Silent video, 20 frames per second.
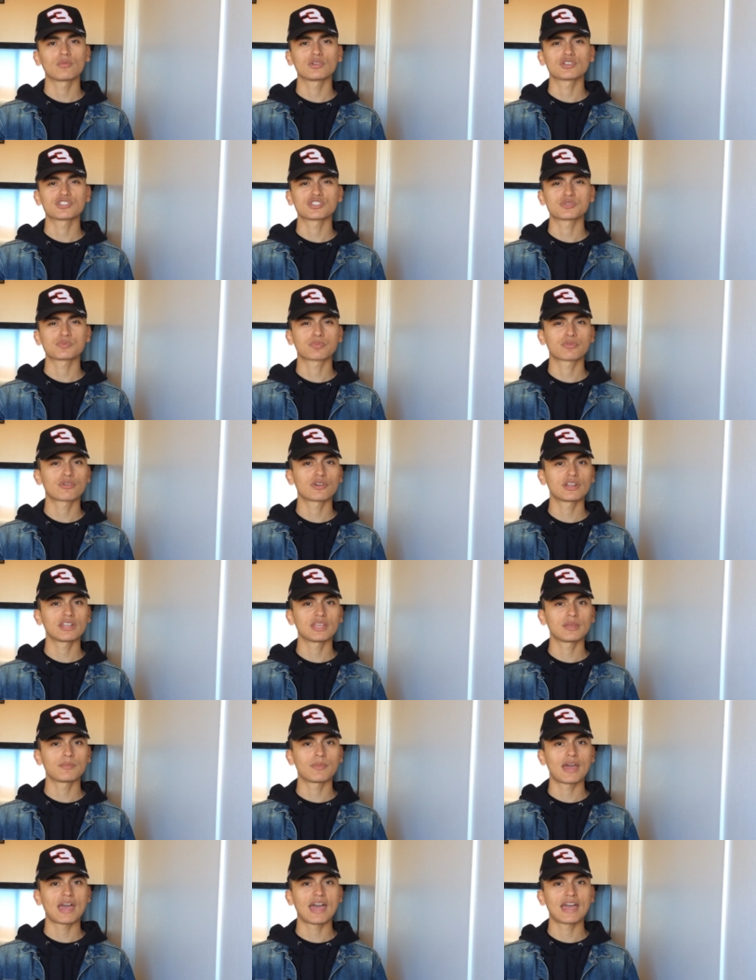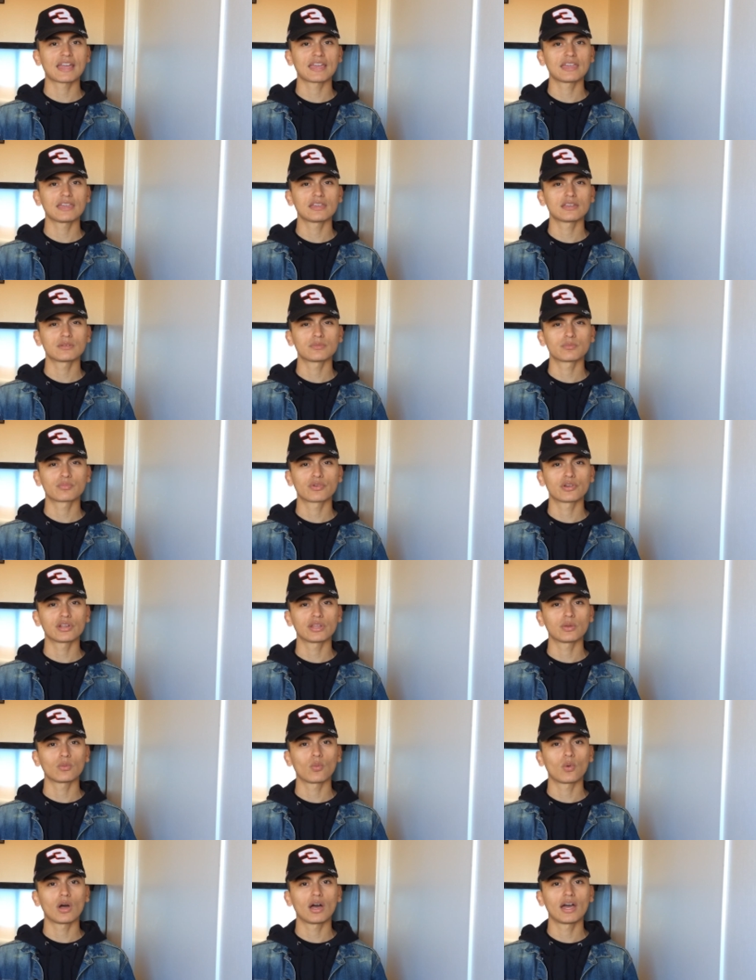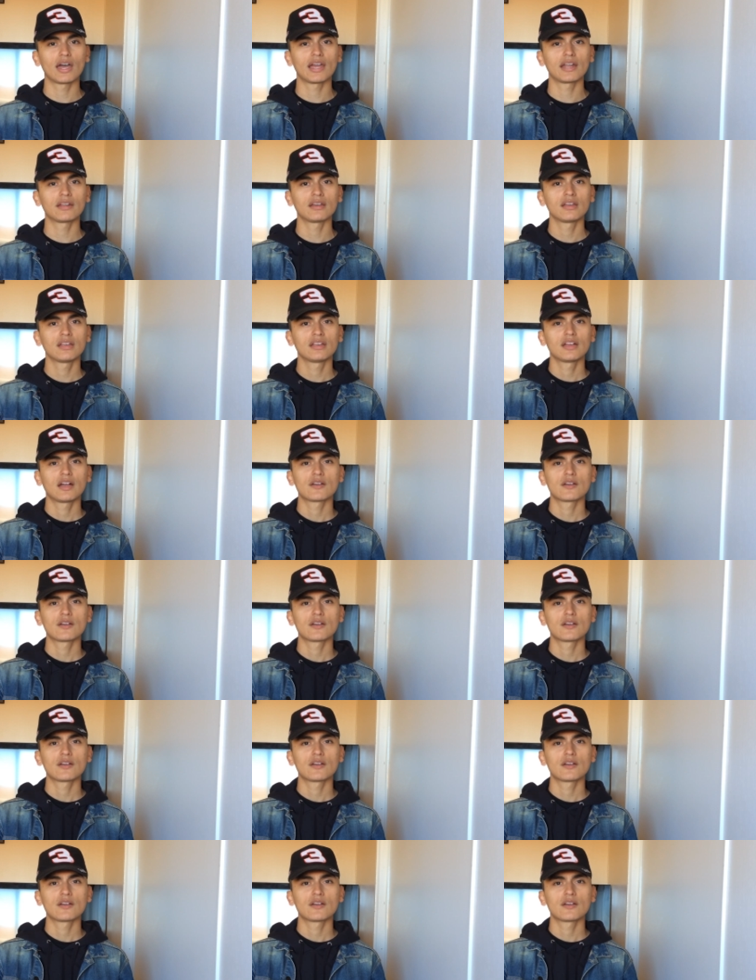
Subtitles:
which is pretty baggy and pretty wide.